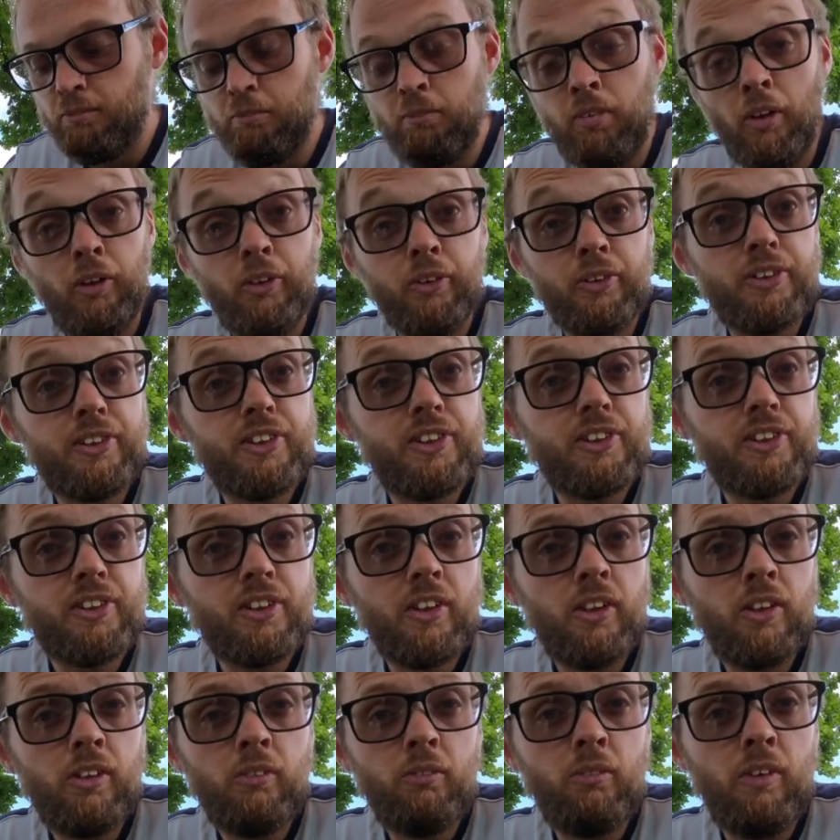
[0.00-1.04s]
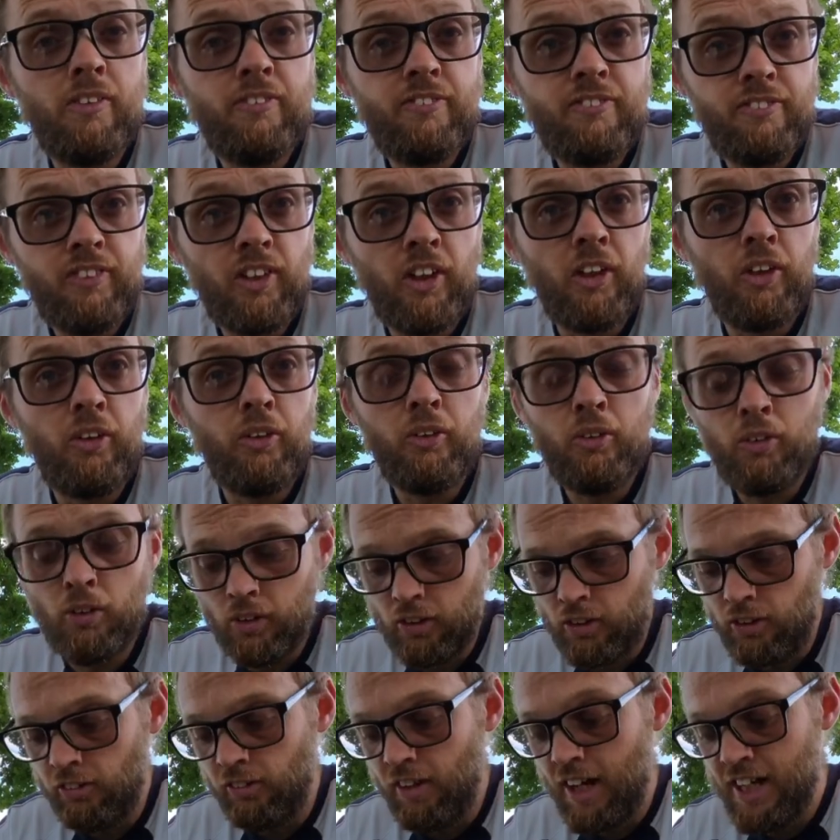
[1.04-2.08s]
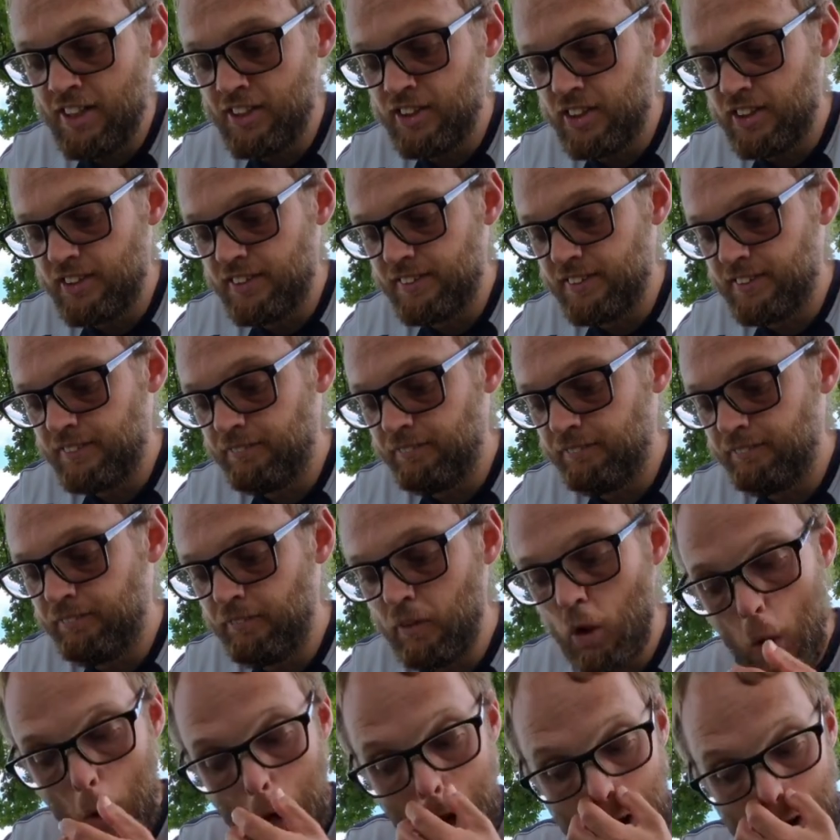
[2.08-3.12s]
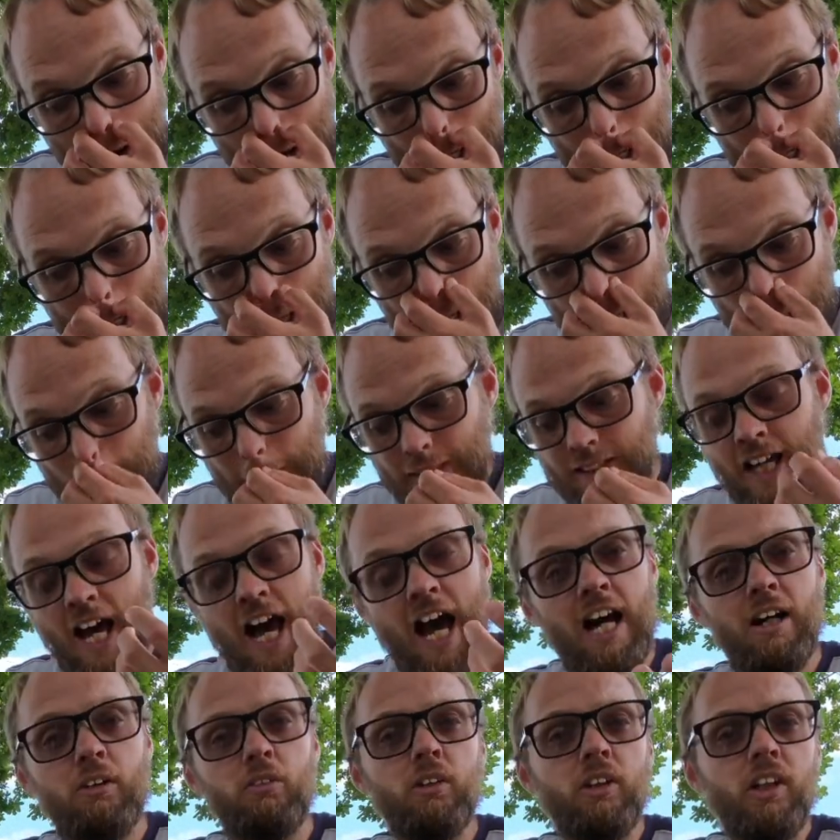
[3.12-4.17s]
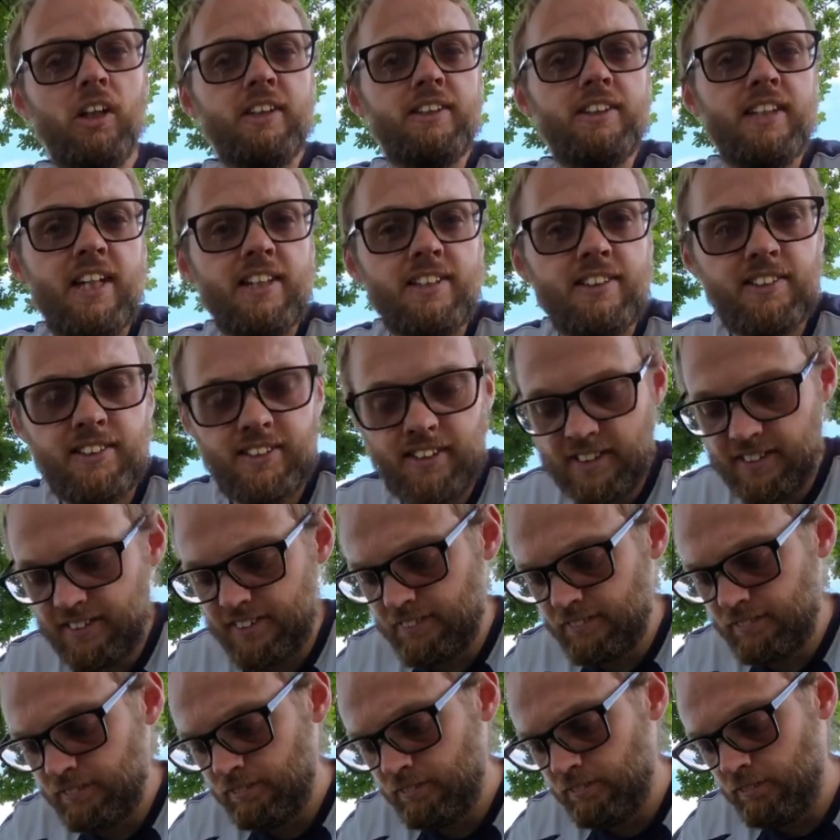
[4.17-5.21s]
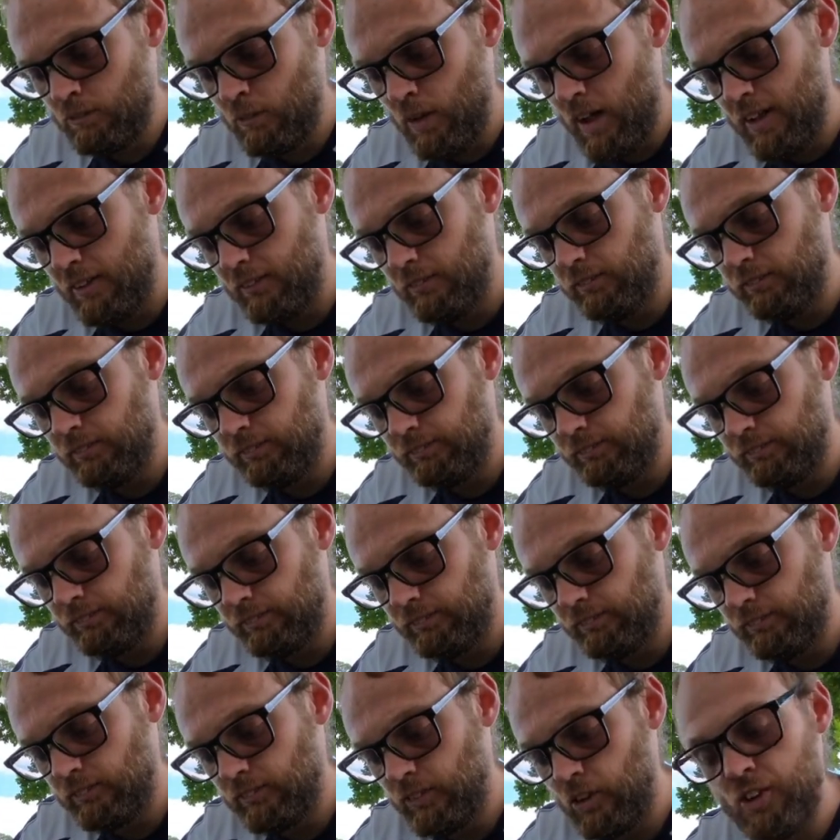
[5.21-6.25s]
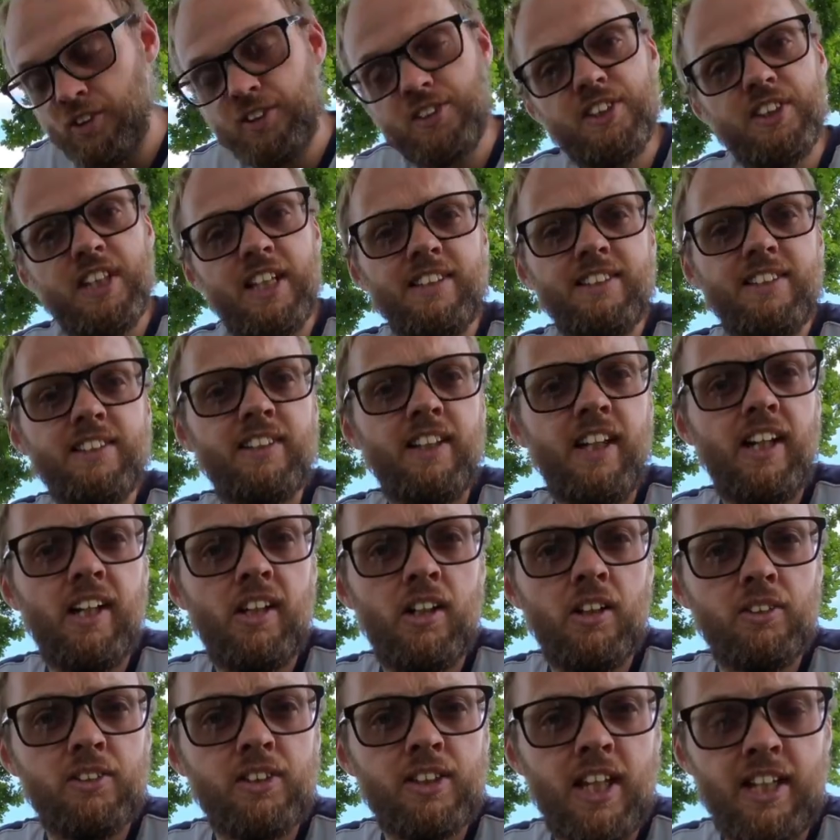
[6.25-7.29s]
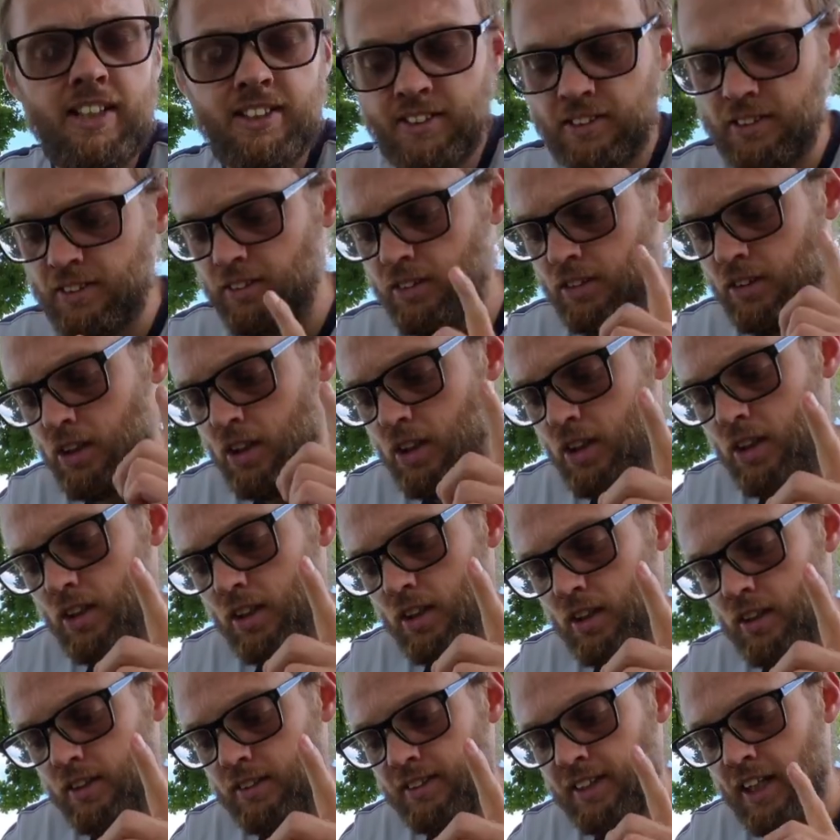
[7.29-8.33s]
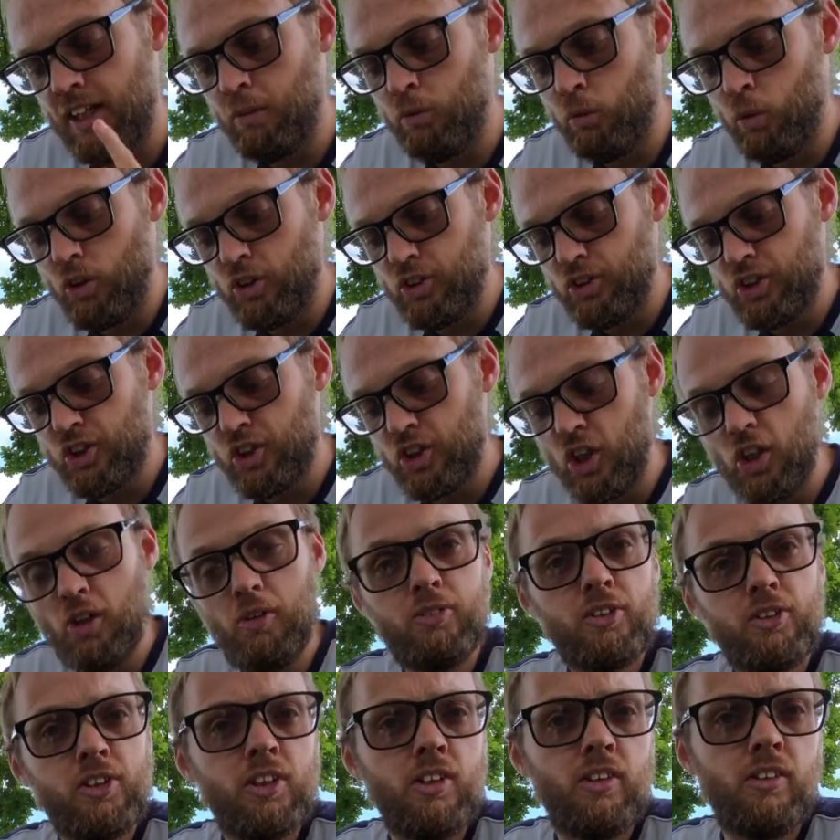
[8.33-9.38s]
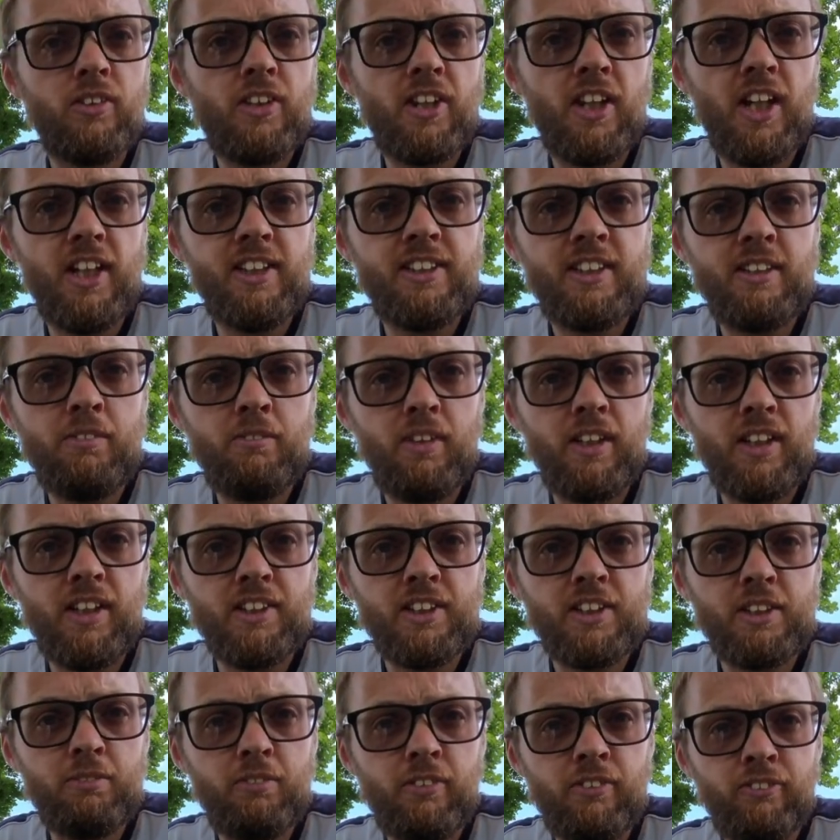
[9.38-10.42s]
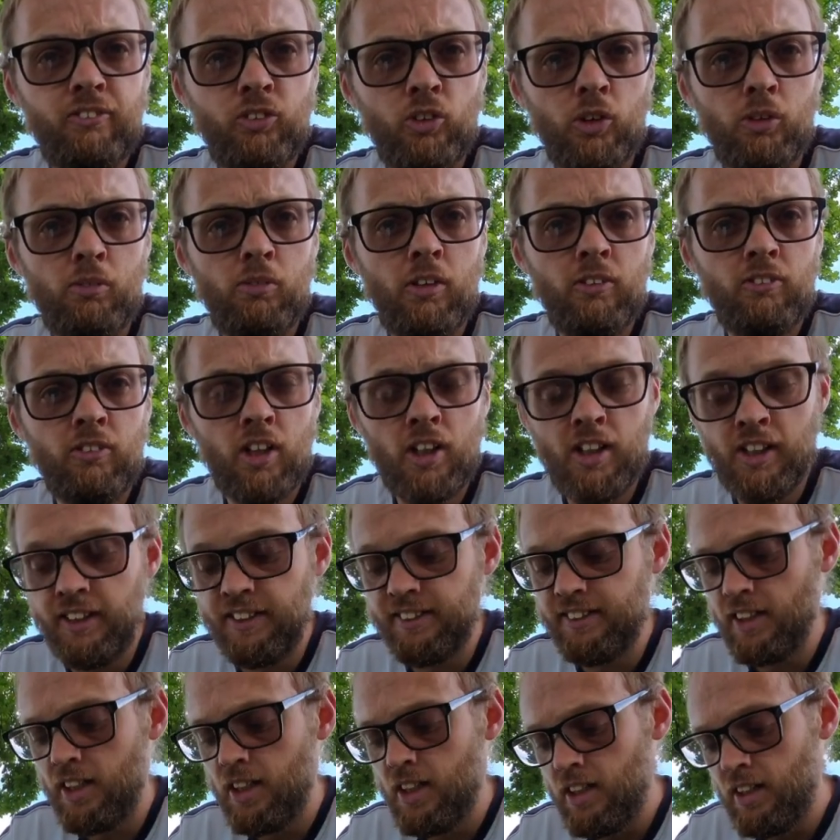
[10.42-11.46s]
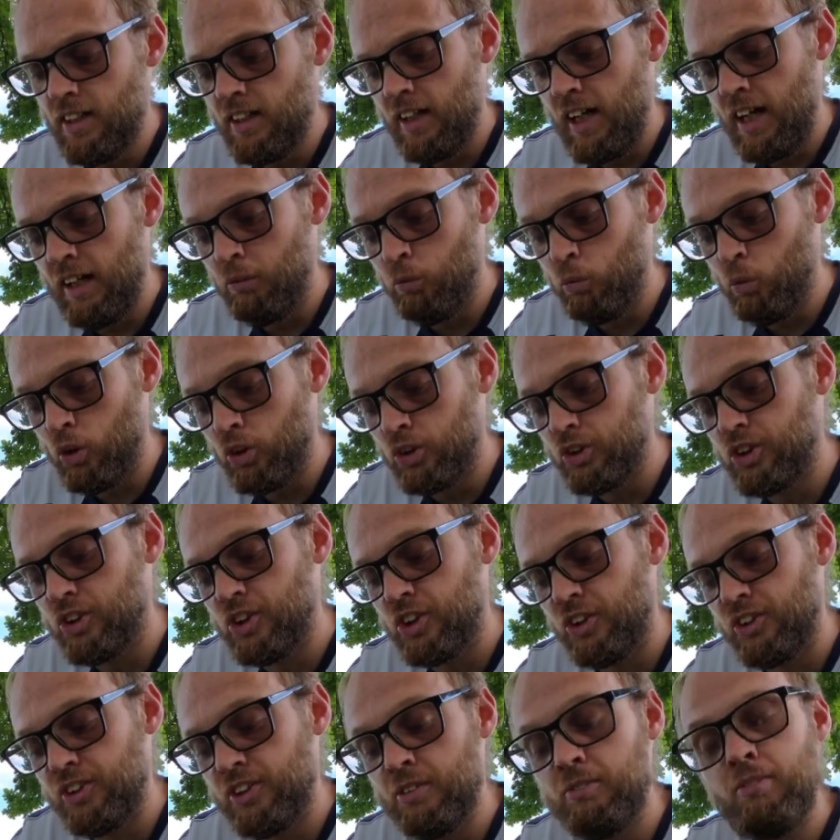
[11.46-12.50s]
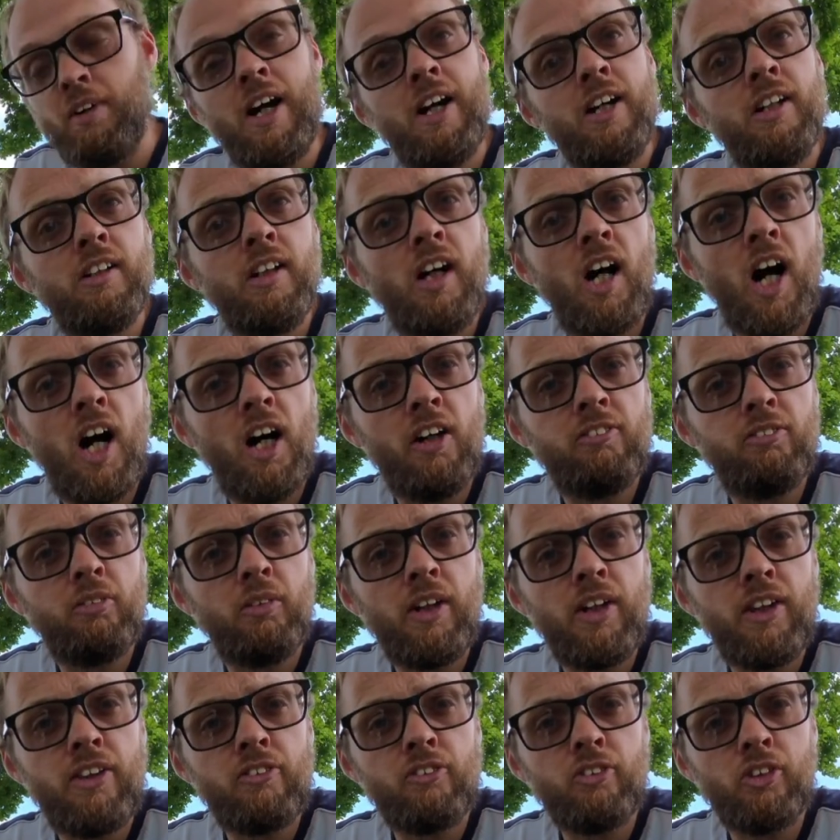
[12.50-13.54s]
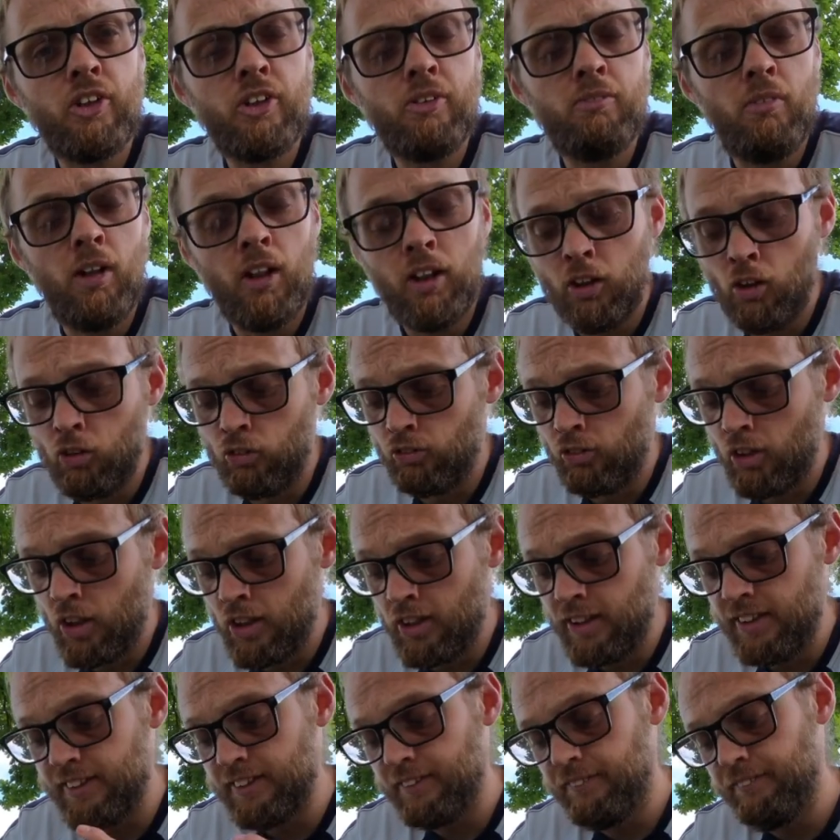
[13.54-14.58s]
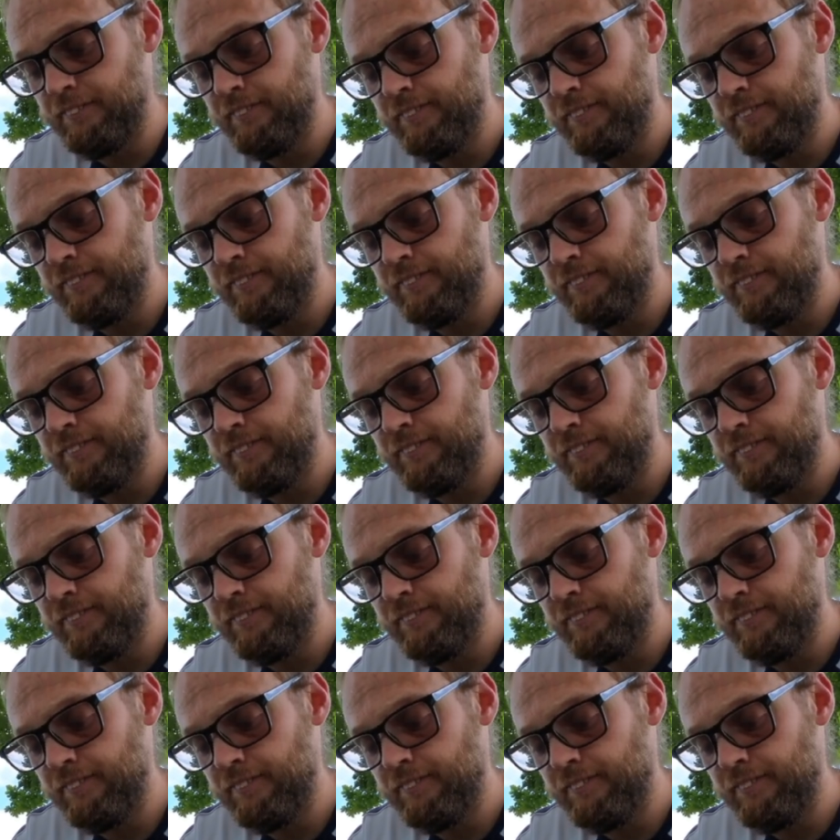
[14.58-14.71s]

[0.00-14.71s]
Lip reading: boost with few crashes. So how will I test it? Well, on Saturday I'll take one shot 30 minutes before my ride and one shot about halfway through my long ride.